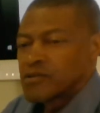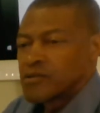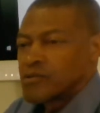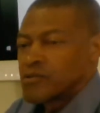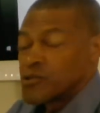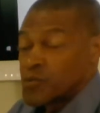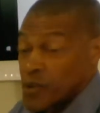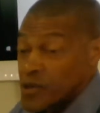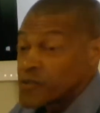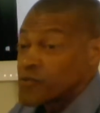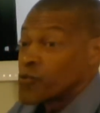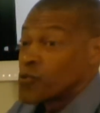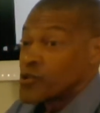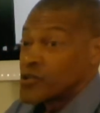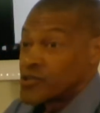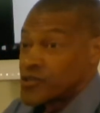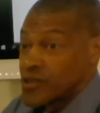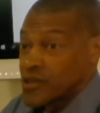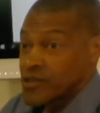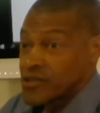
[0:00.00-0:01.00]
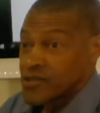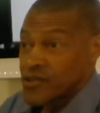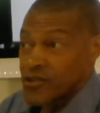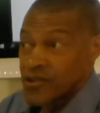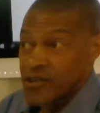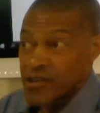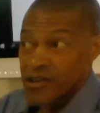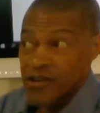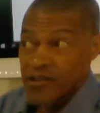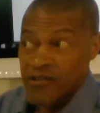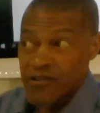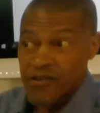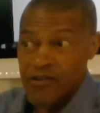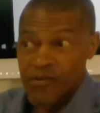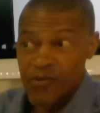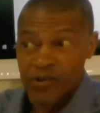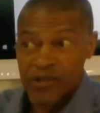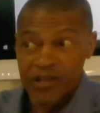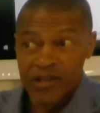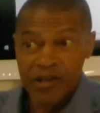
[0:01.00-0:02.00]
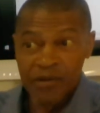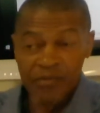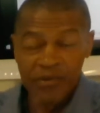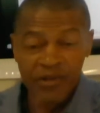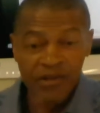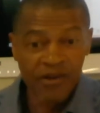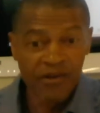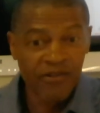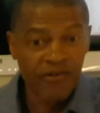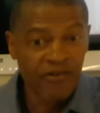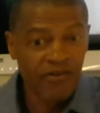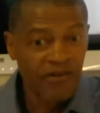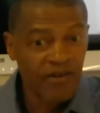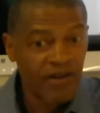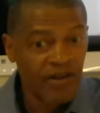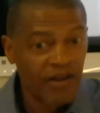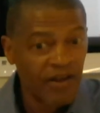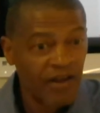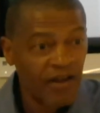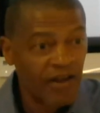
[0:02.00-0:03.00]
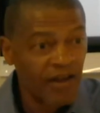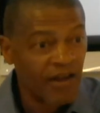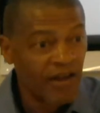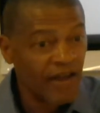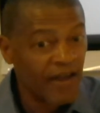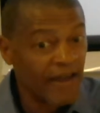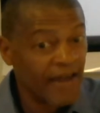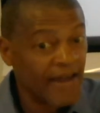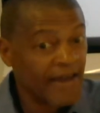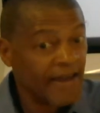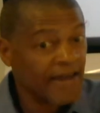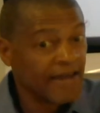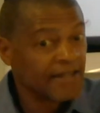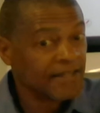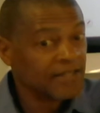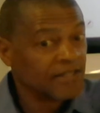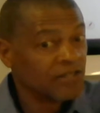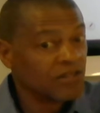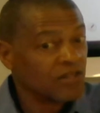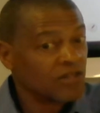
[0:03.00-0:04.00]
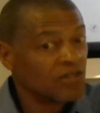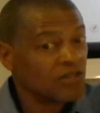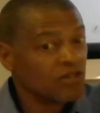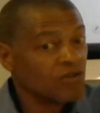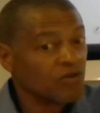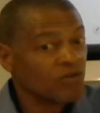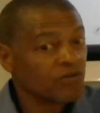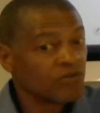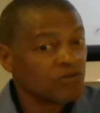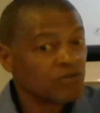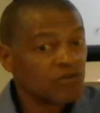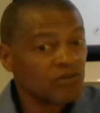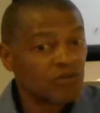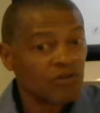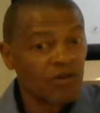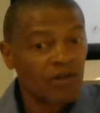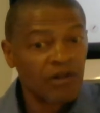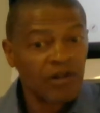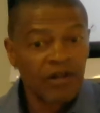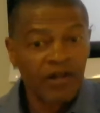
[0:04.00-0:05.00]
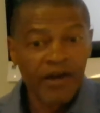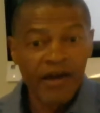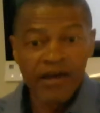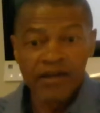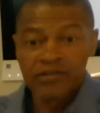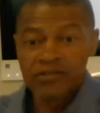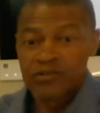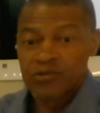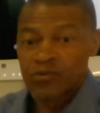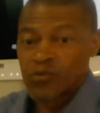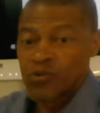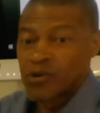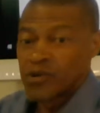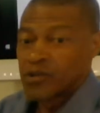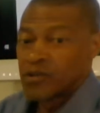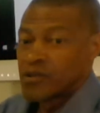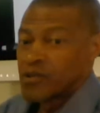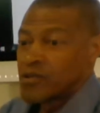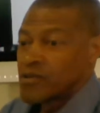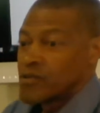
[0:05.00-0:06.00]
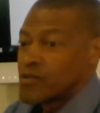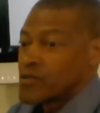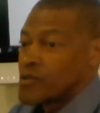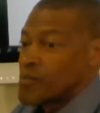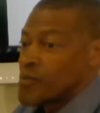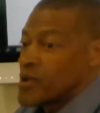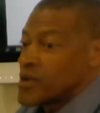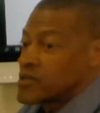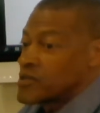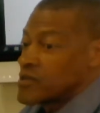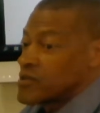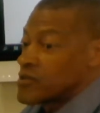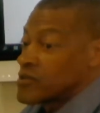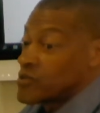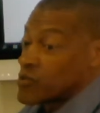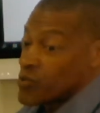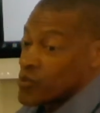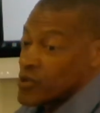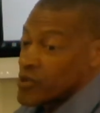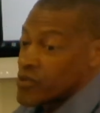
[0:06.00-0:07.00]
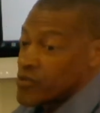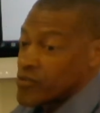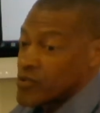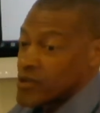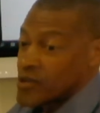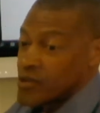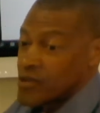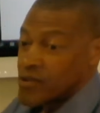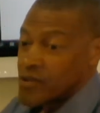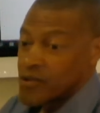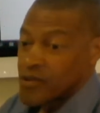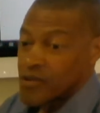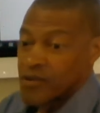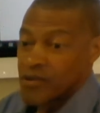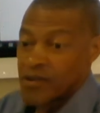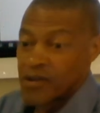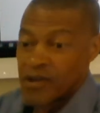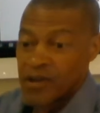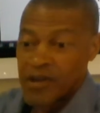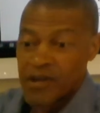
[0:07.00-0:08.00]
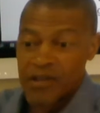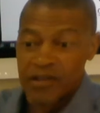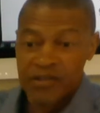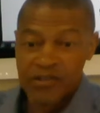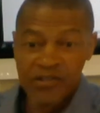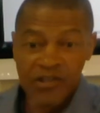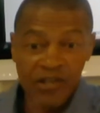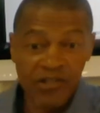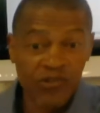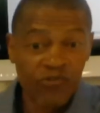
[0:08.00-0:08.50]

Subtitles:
which makes 46 altogether when they come together. And the last one that makes it to 23, the sex